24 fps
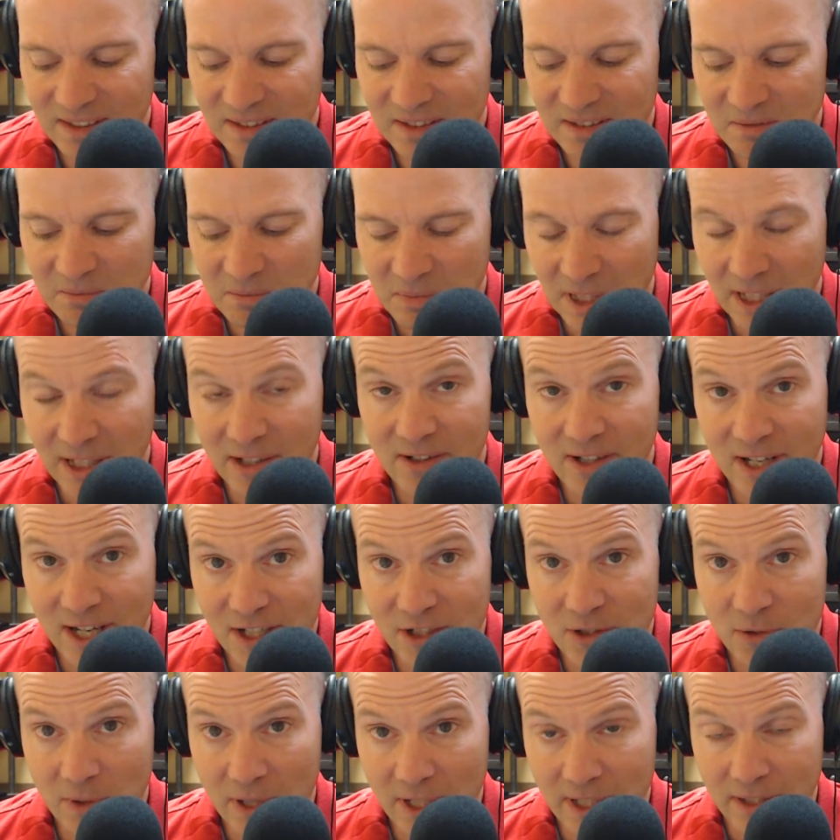But I
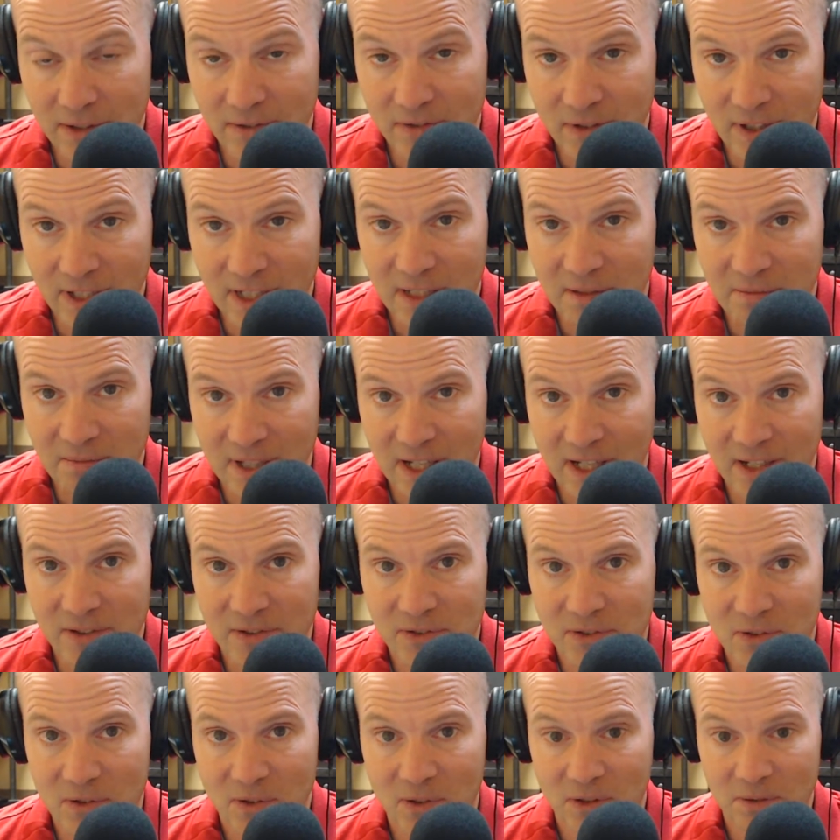graduated frickin' battle
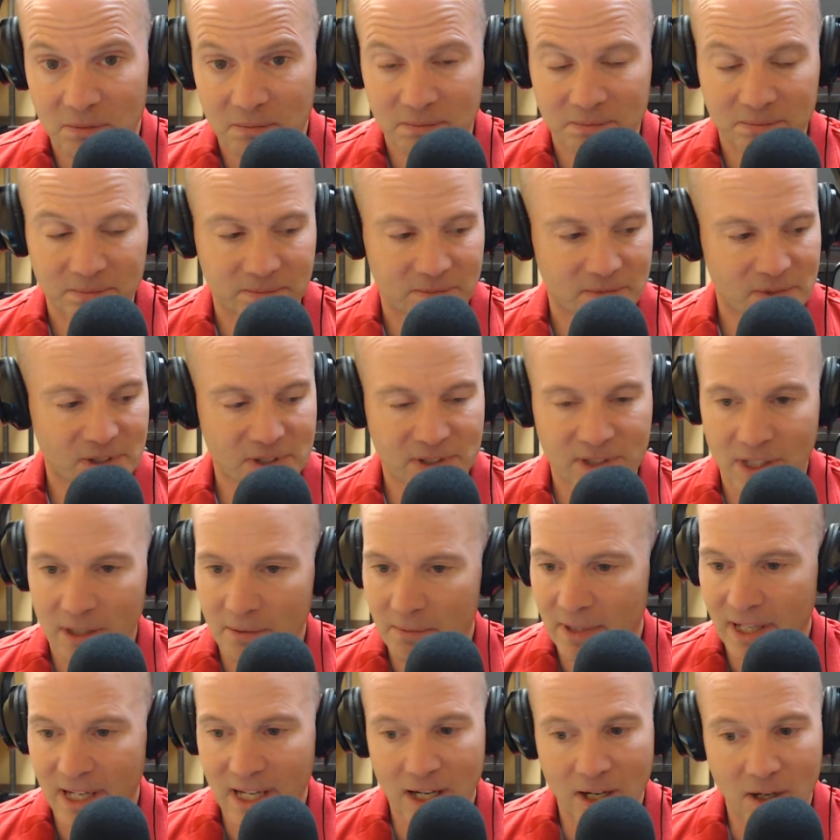school
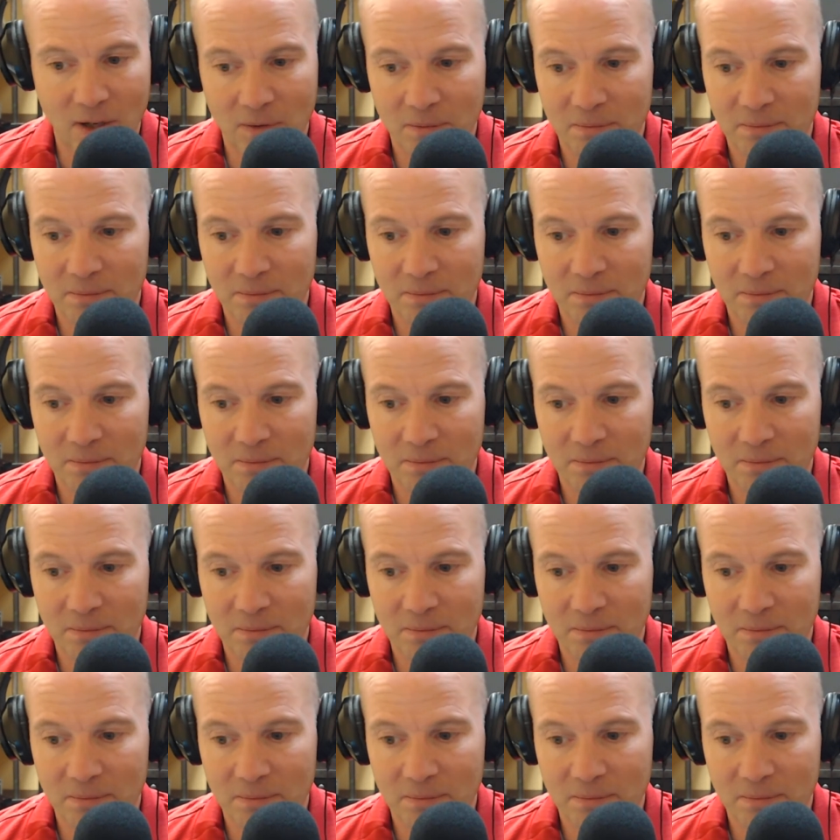somehow.